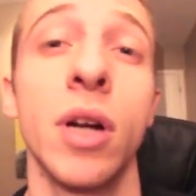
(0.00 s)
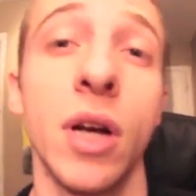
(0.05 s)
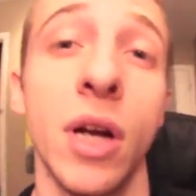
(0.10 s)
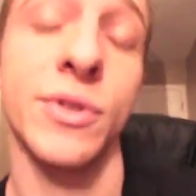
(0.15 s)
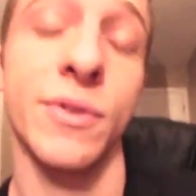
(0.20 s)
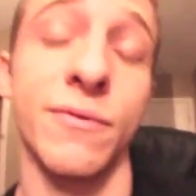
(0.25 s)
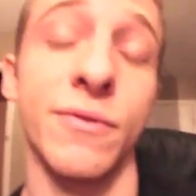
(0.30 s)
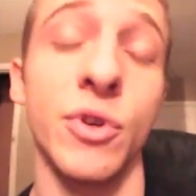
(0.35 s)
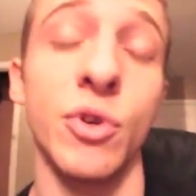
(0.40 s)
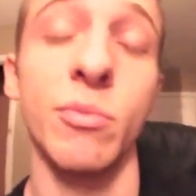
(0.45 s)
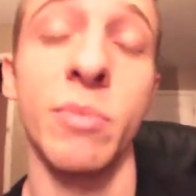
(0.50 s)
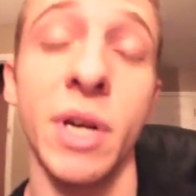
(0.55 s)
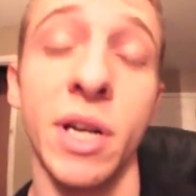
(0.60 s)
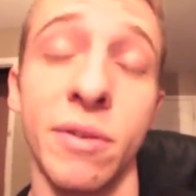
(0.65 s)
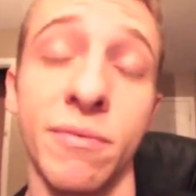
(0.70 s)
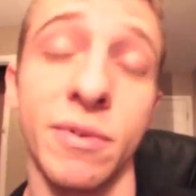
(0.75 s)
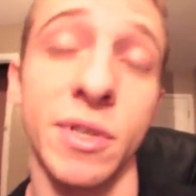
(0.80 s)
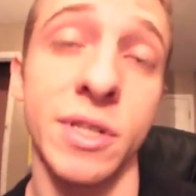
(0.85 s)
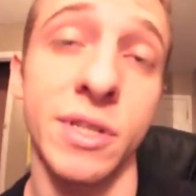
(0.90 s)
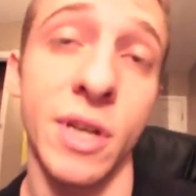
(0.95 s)
There's a few
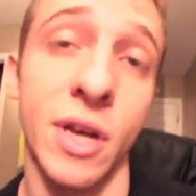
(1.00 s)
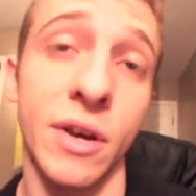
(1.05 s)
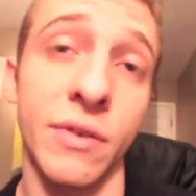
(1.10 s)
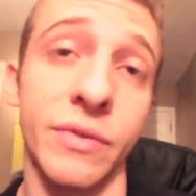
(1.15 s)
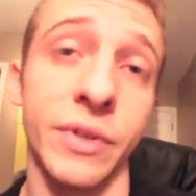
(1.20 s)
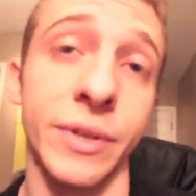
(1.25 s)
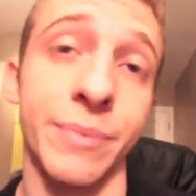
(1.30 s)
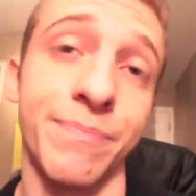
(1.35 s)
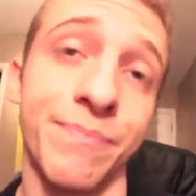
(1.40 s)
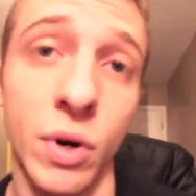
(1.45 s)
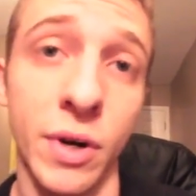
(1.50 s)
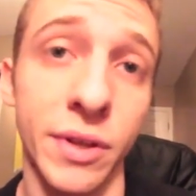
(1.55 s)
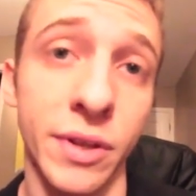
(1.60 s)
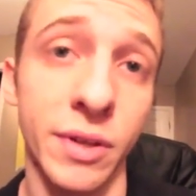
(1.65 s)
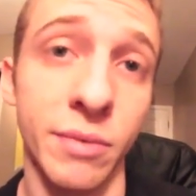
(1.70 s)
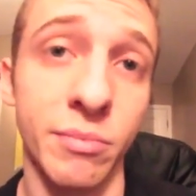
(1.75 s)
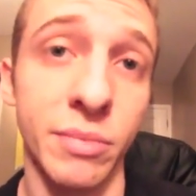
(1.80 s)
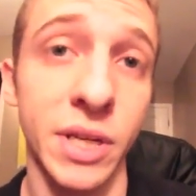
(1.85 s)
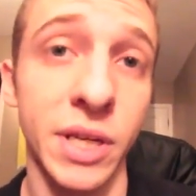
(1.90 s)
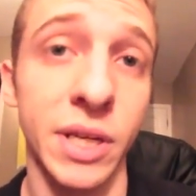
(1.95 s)
benefits of it. One of
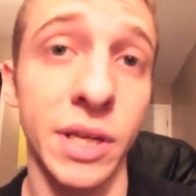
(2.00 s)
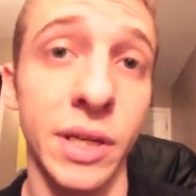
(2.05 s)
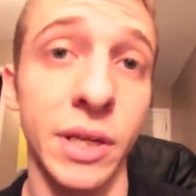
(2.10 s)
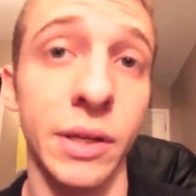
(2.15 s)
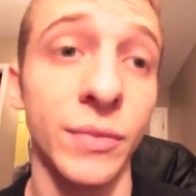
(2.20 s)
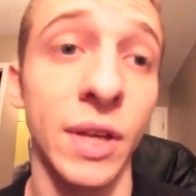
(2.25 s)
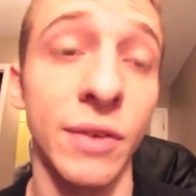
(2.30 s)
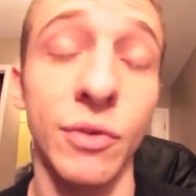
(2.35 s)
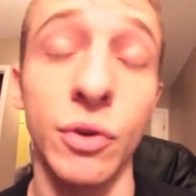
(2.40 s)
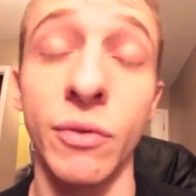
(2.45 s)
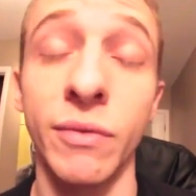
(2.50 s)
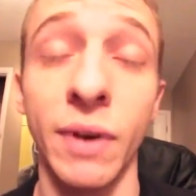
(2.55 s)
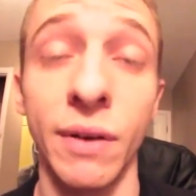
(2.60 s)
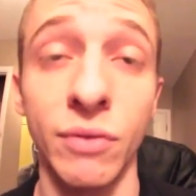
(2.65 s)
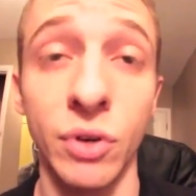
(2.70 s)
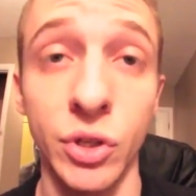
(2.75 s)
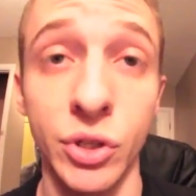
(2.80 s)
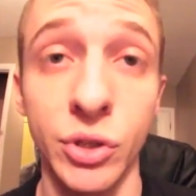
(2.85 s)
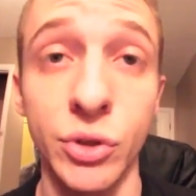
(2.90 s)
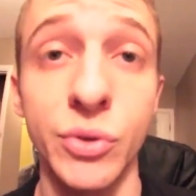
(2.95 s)
them being, if you've
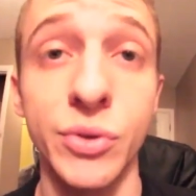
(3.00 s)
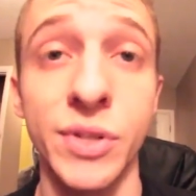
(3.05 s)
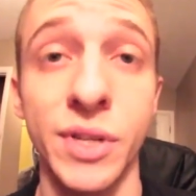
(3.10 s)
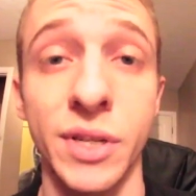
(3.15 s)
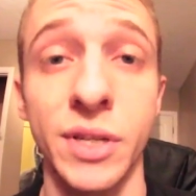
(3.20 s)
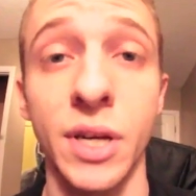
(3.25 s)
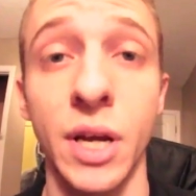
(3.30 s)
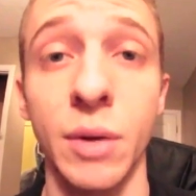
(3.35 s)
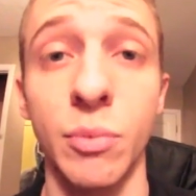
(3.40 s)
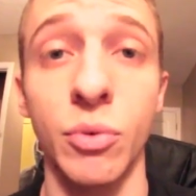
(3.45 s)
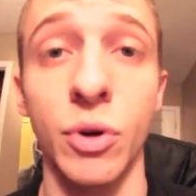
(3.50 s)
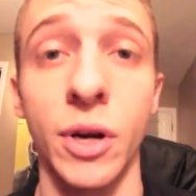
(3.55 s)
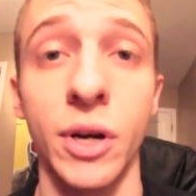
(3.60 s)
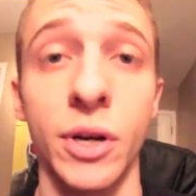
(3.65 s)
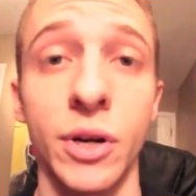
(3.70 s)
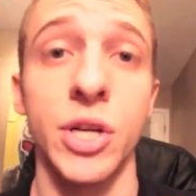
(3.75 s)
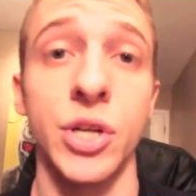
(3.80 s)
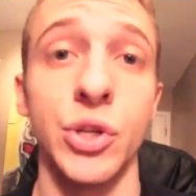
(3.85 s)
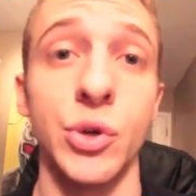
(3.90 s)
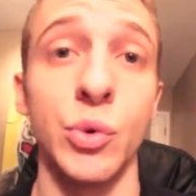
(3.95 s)
ever used a
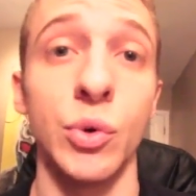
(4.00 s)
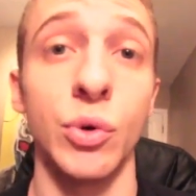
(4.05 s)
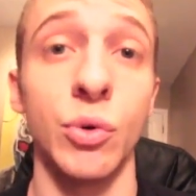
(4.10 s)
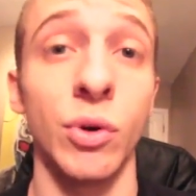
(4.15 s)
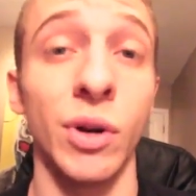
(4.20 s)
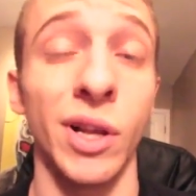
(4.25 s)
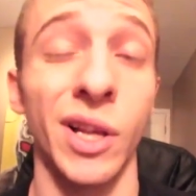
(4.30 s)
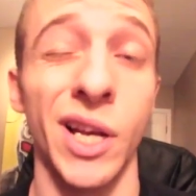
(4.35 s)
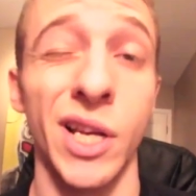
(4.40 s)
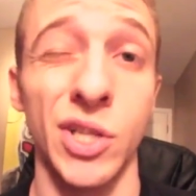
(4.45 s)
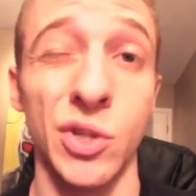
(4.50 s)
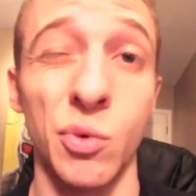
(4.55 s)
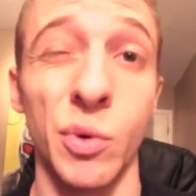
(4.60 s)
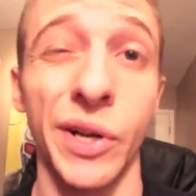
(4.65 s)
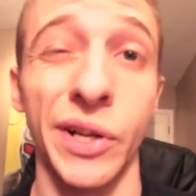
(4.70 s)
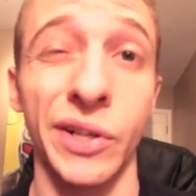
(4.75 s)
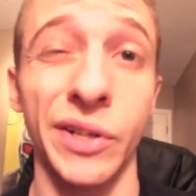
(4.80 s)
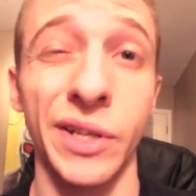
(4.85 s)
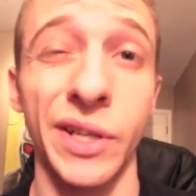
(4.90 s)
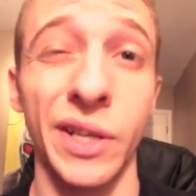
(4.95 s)
typewriter, you would realize
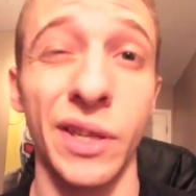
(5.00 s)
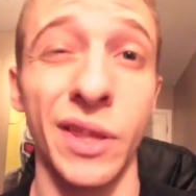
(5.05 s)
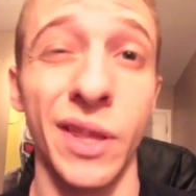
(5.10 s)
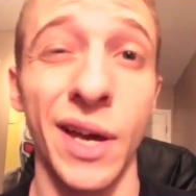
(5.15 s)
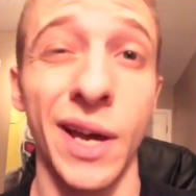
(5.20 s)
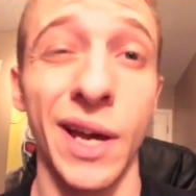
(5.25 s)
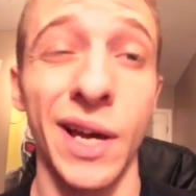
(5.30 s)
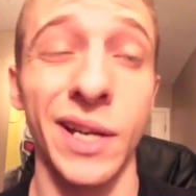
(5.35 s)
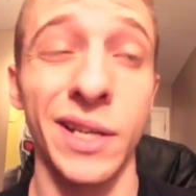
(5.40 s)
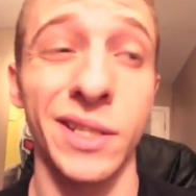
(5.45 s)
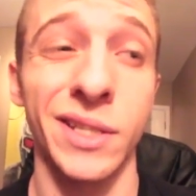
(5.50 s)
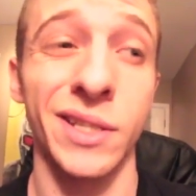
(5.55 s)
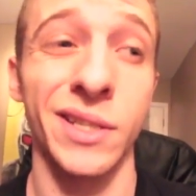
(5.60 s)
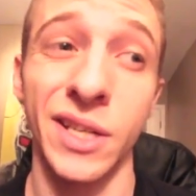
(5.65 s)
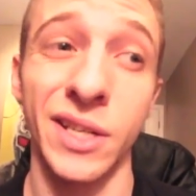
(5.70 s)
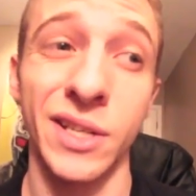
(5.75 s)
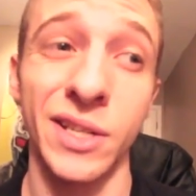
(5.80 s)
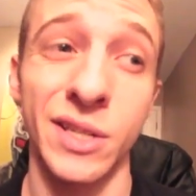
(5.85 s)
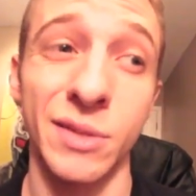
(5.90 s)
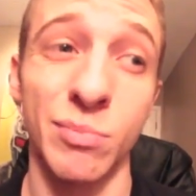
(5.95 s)
quickly that
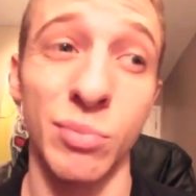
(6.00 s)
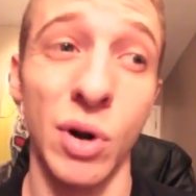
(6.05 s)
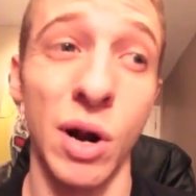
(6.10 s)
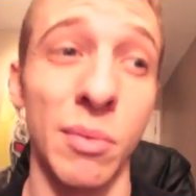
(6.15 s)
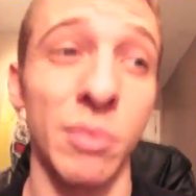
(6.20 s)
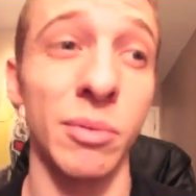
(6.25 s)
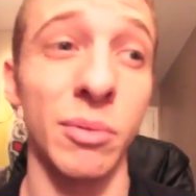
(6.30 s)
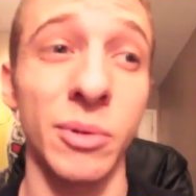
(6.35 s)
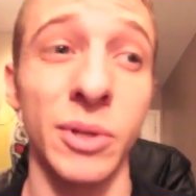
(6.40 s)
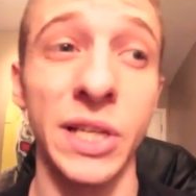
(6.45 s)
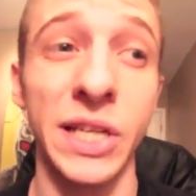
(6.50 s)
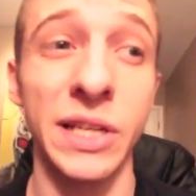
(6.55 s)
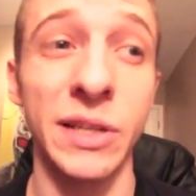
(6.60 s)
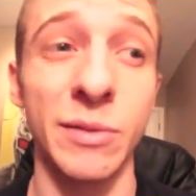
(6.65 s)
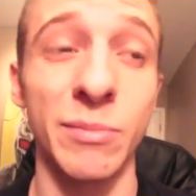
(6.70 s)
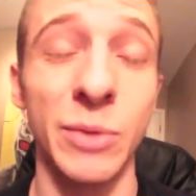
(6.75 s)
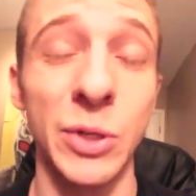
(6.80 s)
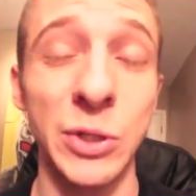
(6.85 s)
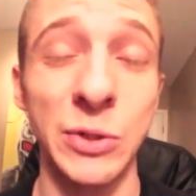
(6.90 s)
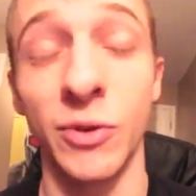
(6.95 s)
it is probably
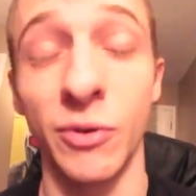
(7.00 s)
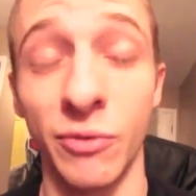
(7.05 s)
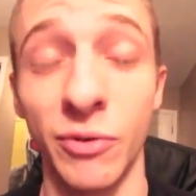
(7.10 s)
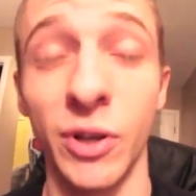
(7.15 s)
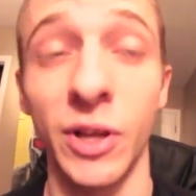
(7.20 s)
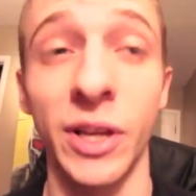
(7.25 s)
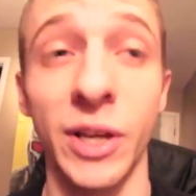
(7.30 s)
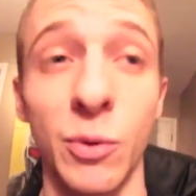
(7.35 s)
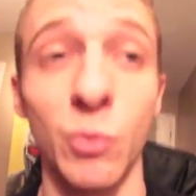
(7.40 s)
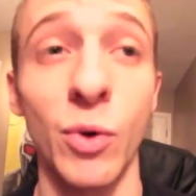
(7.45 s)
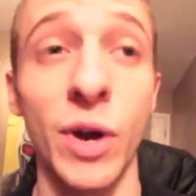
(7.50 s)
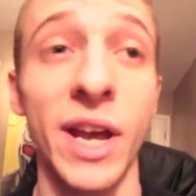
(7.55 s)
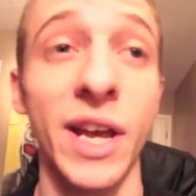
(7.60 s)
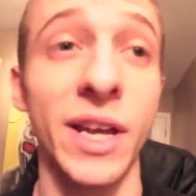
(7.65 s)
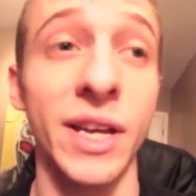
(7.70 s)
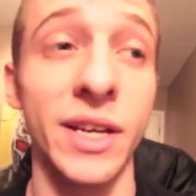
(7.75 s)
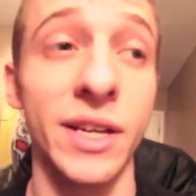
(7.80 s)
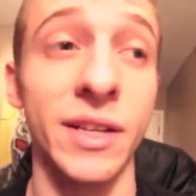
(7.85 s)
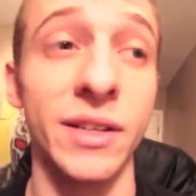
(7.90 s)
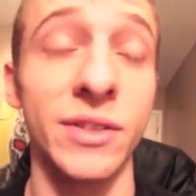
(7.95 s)
the most fulfilling
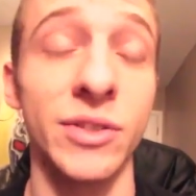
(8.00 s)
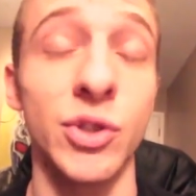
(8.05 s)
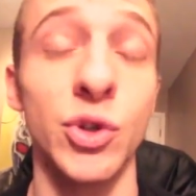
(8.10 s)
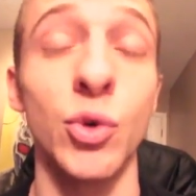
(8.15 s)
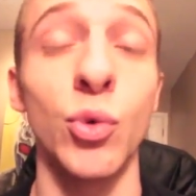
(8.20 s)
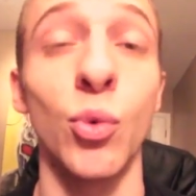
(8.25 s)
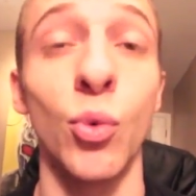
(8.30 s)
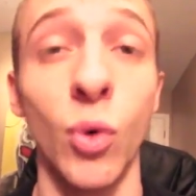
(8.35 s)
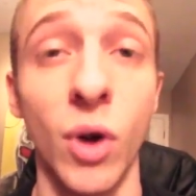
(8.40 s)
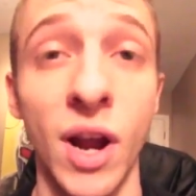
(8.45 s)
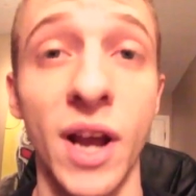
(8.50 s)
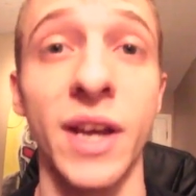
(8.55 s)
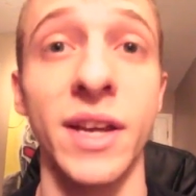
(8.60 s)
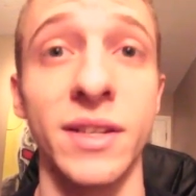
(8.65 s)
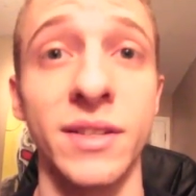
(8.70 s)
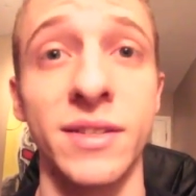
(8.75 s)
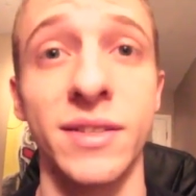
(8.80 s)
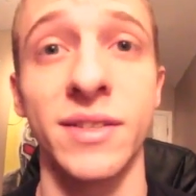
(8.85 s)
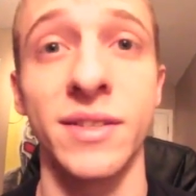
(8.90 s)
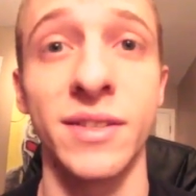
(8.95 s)
way to
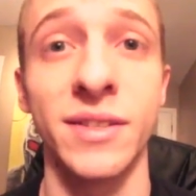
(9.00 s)
write.